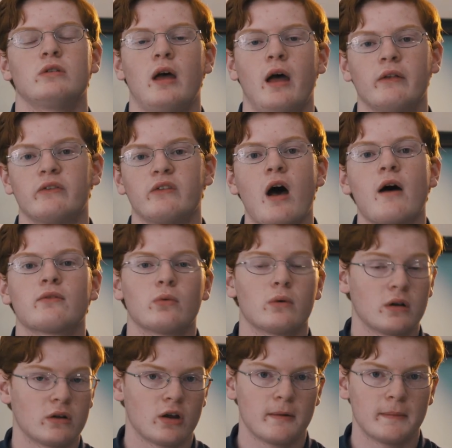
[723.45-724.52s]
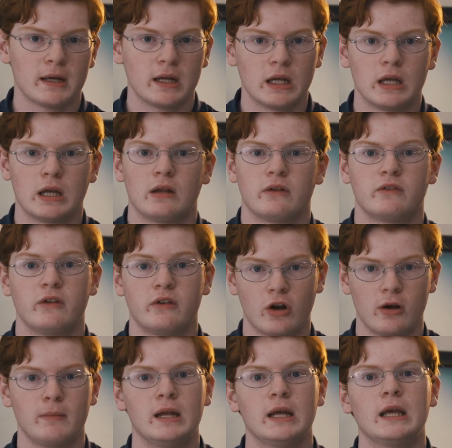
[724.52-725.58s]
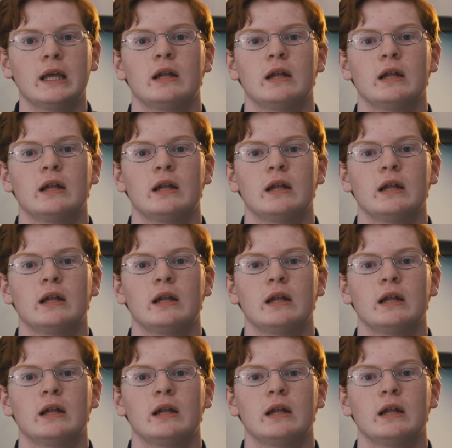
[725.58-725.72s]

not software determining